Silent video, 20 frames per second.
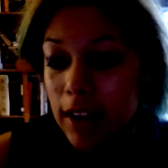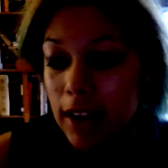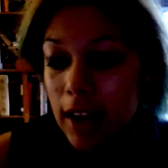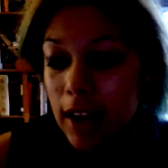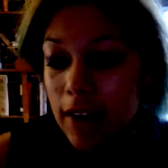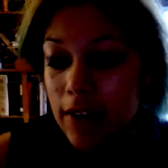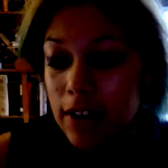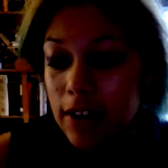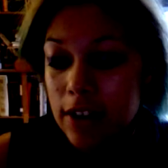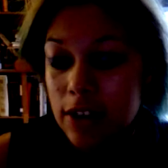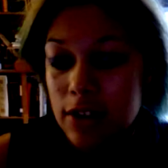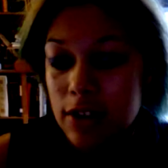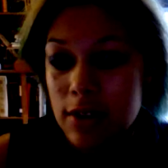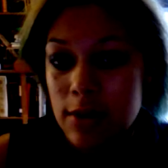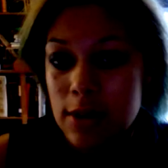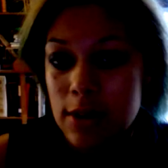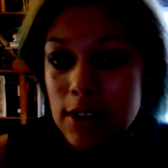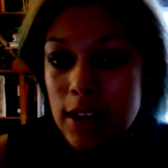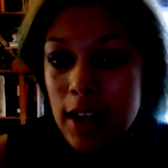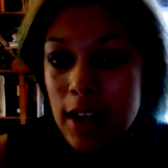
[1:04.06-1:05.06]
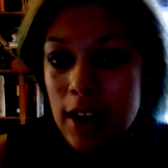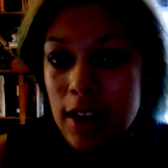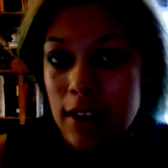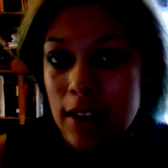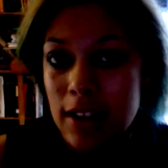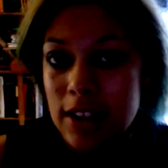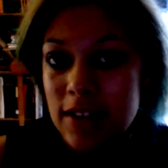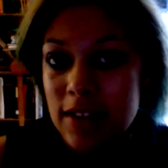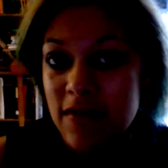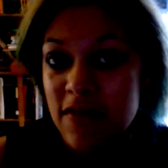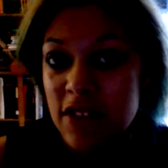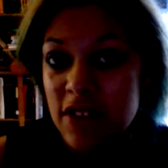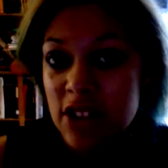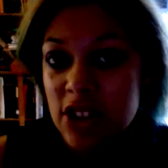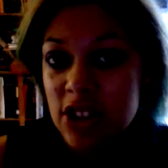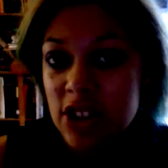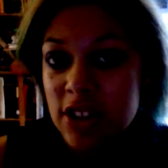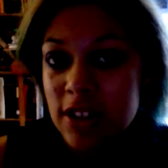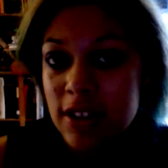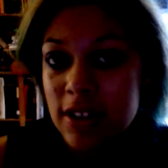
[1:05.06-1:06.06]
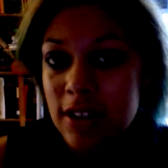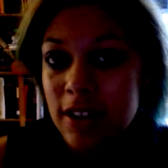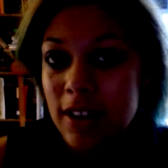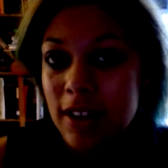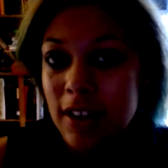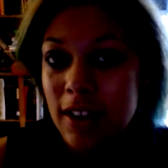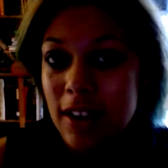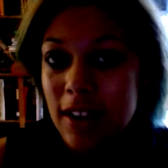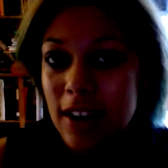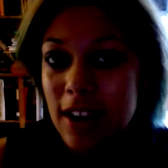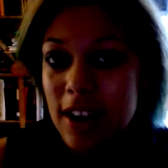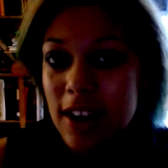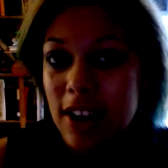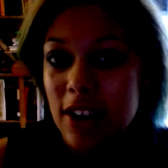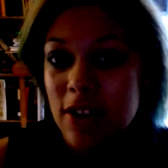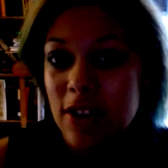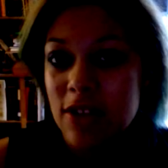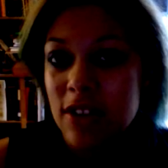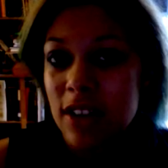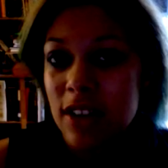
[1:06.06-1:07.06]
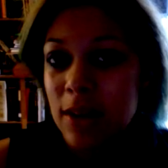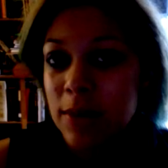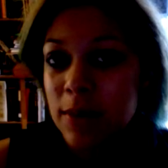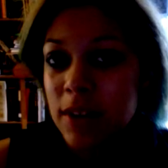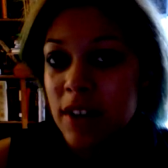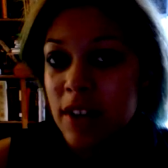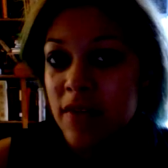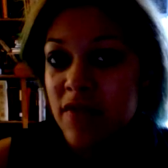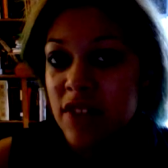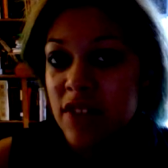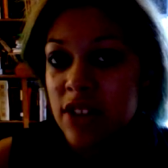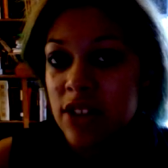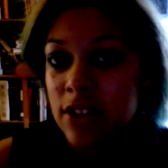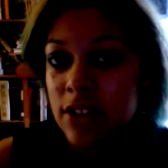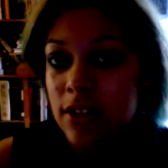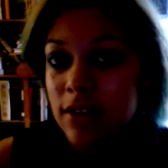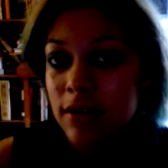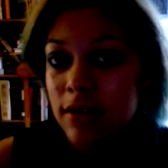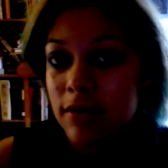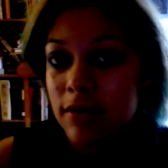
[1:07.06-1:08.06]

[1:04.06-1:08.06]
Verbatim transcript: have issues saying that's vision. It usually comes out vision.